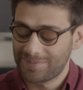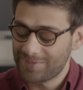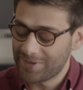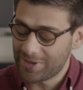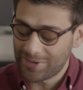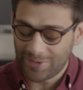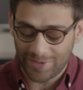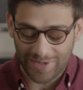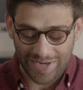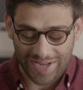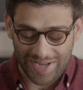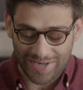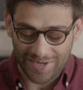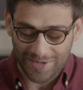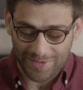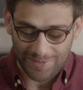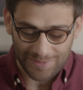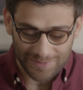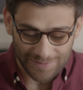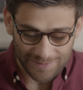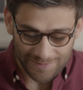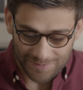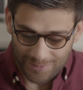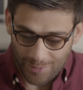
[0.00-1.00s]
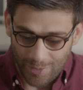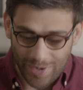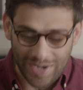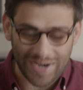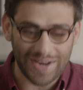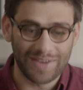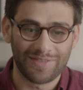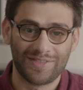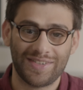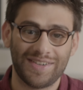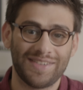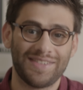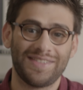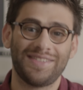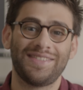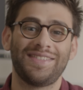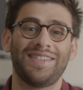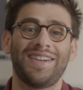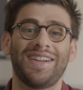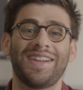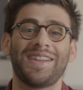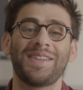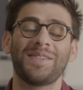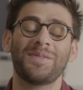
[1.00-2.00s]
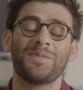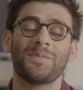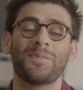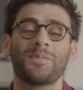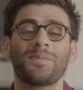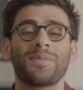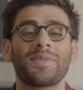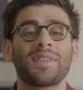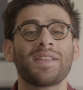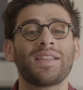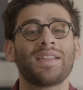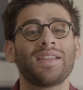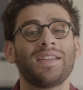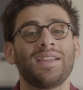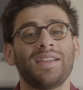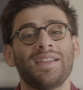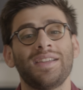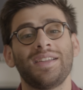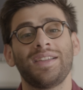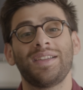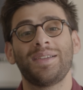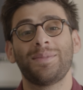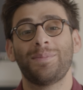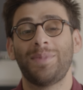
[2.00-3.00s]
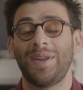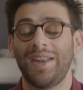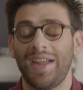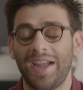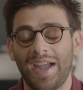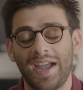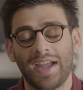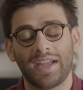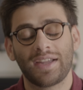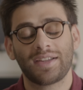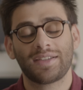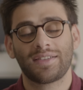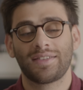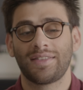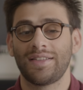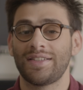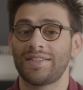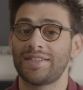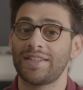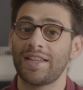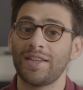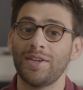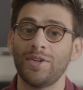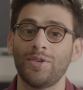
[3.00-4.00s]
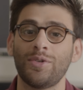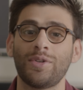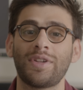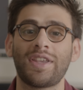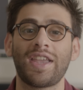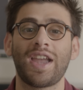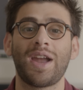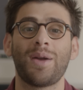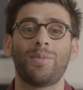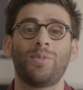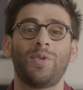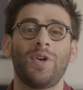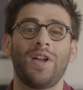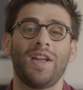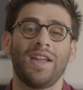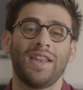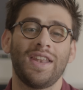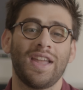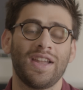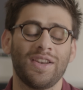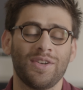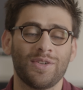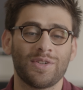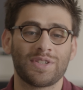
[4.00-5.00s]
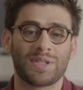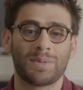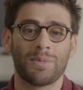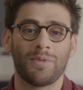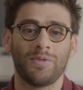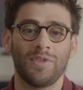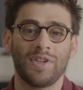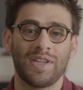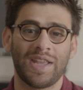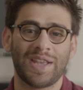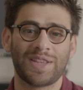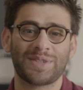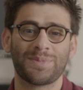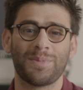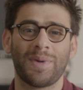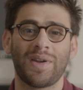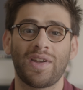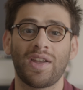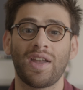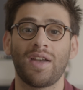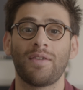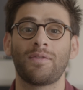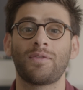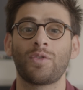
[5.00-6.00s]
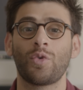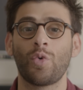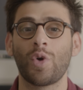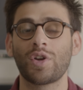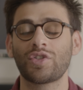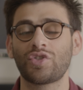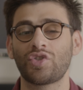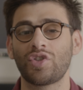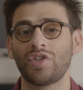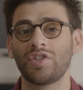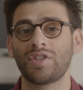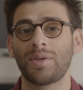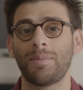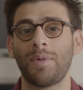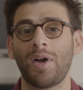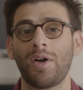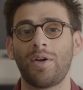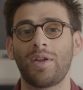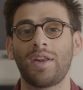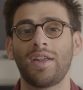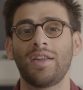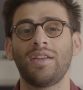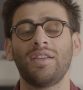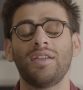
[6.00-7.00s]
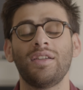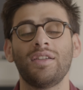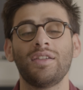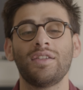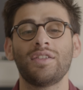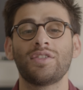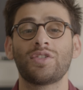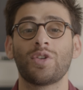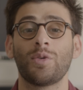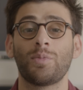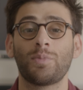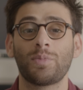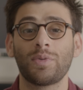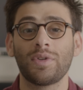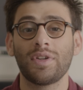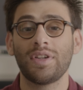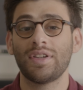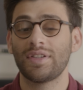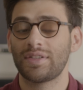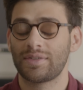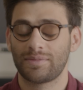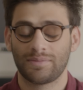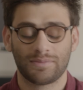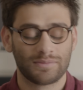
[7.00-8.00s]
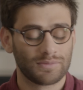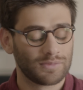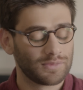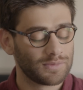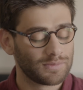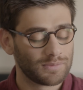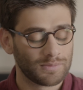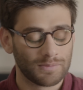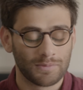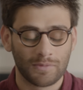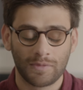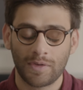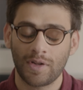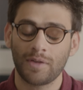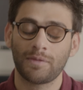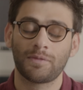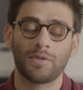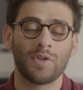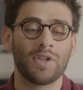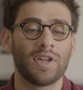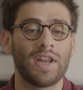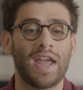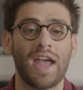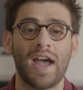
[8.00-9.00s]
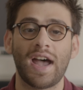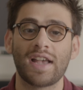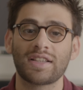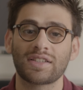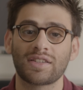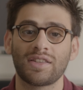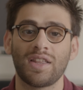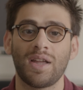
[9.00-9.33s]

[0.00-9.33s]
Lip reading: creative whatever, right? But hey, this is a new camera and I know some of you guys might have questions about it, so please feel free to ask